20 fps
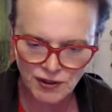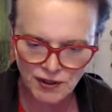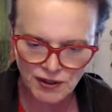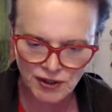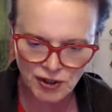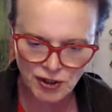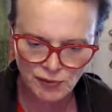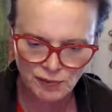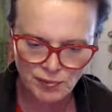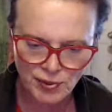
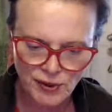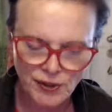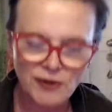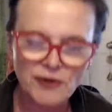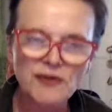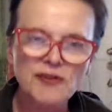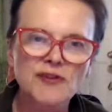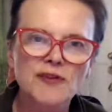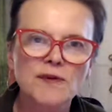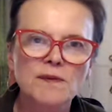Your
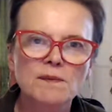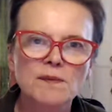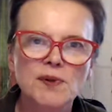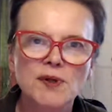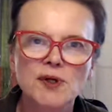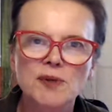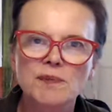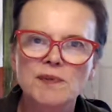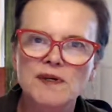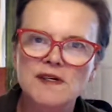birth
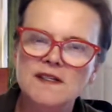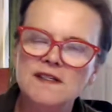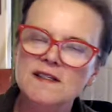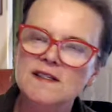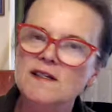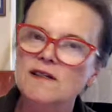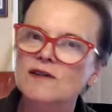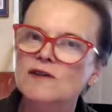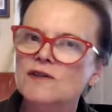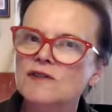purpose,
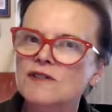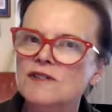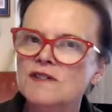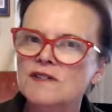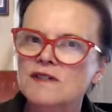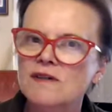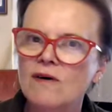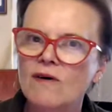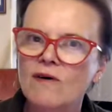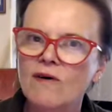your
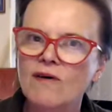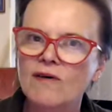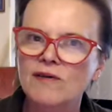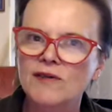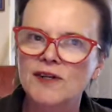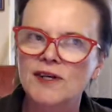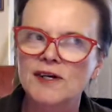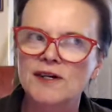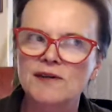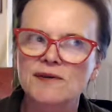soul
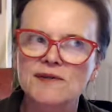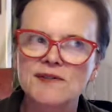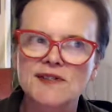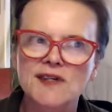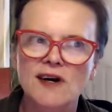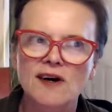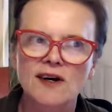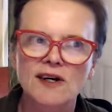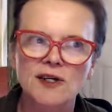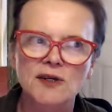knows.
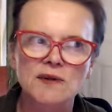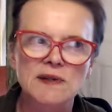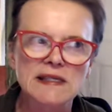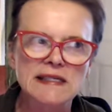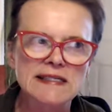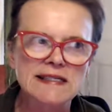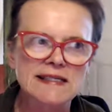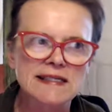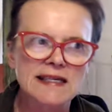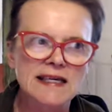Are you
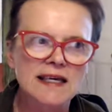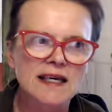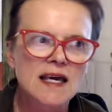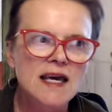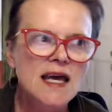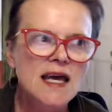listening?